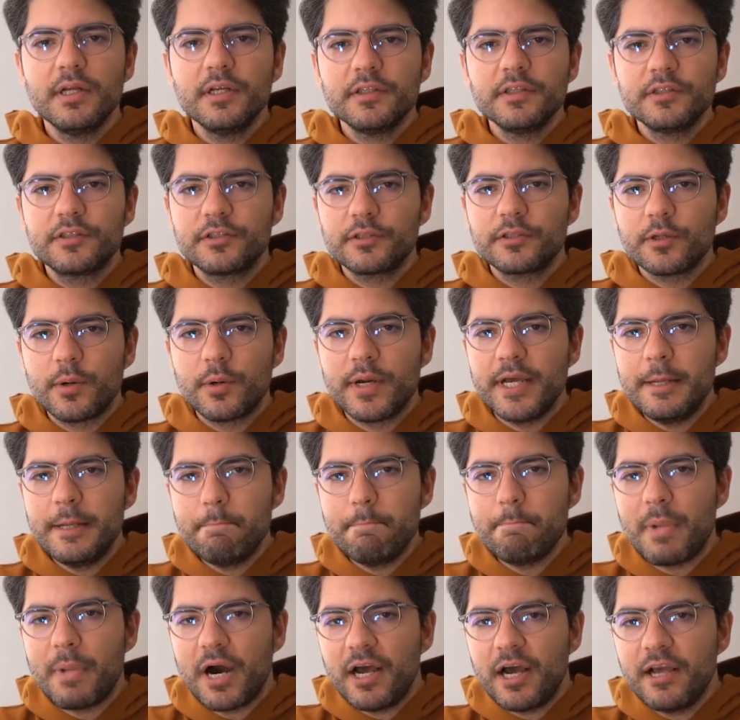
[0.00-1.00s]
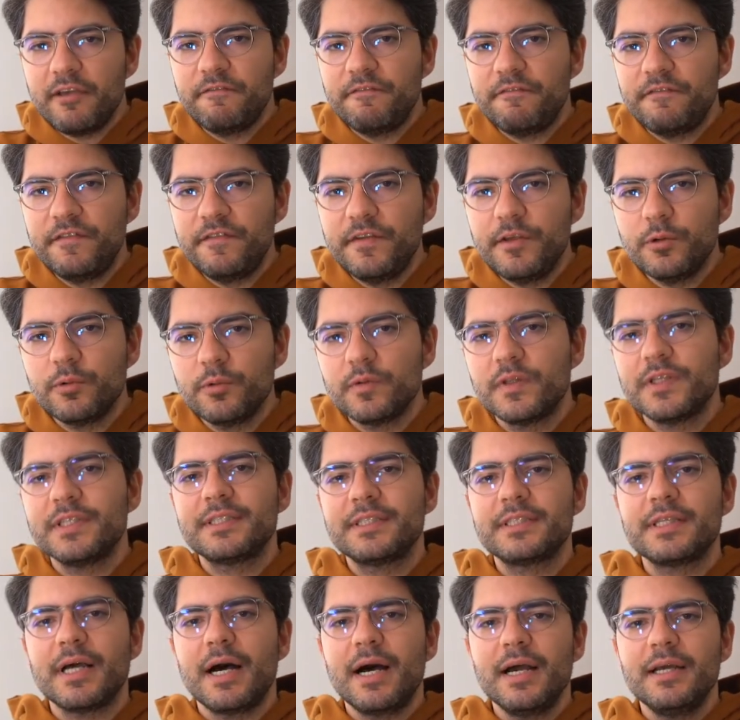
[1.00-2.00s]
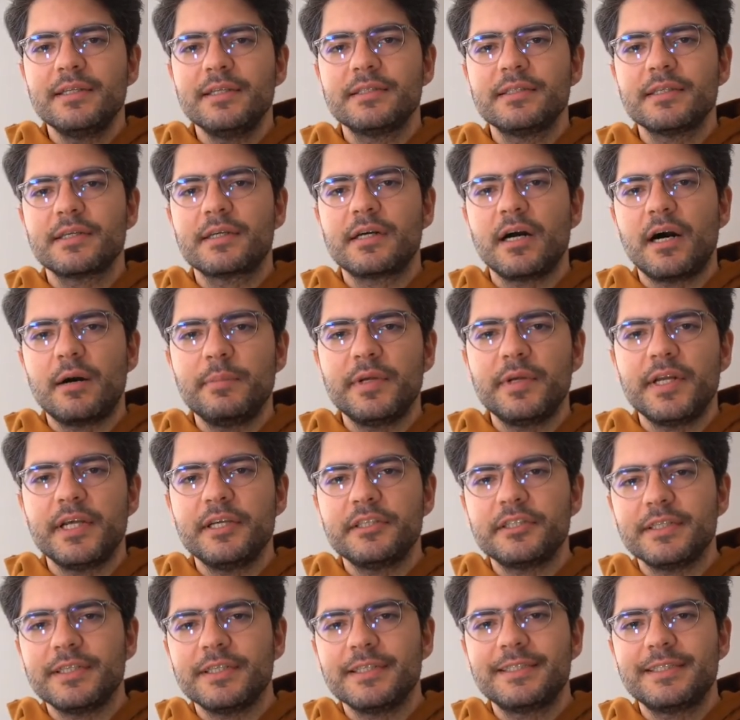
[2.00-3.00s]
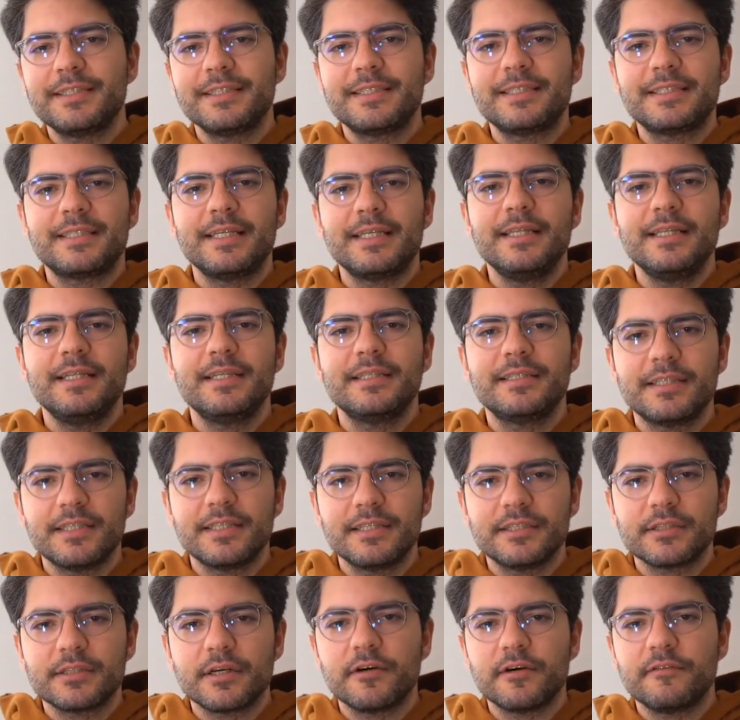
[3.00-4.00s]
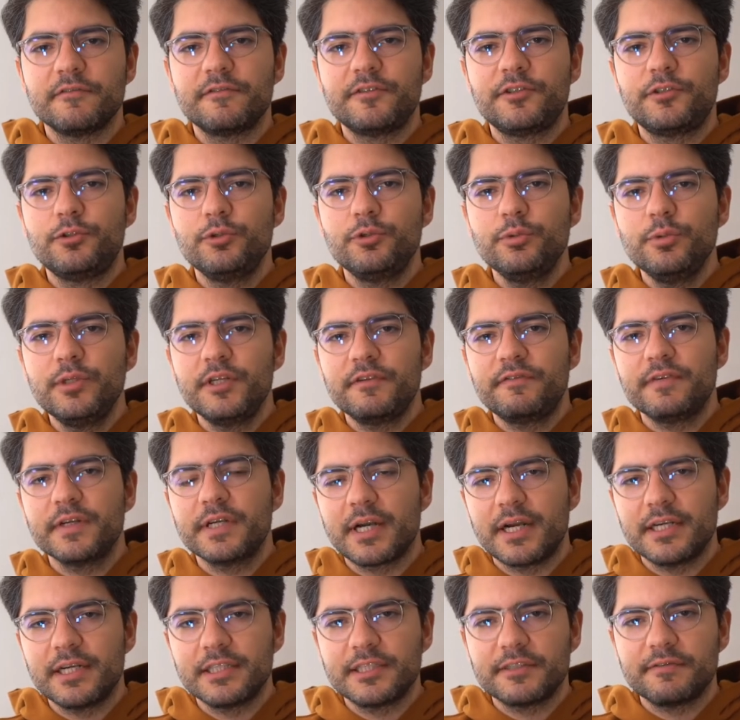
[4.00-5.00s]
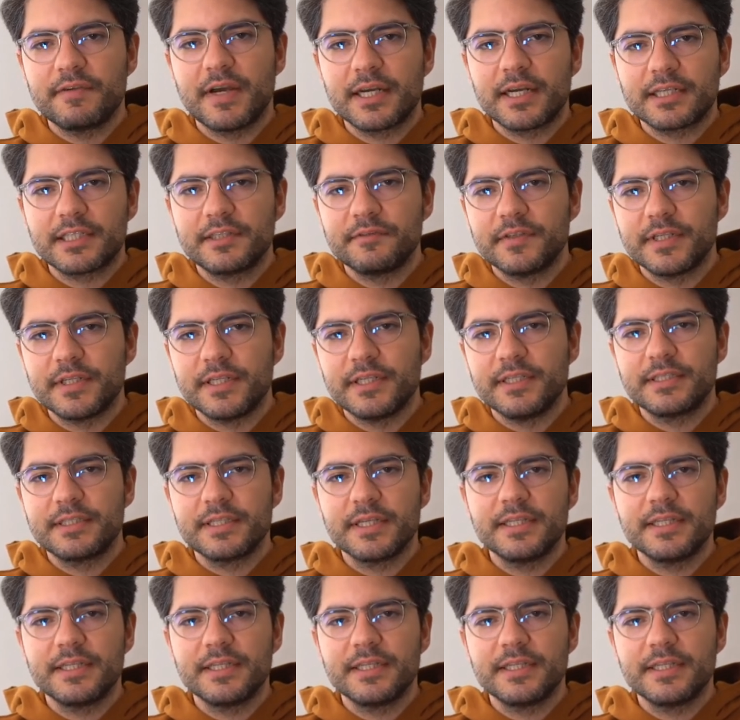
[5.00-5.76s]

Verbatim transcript: So in my view, design is the combination, it's the synthesis of two different kinds of activities.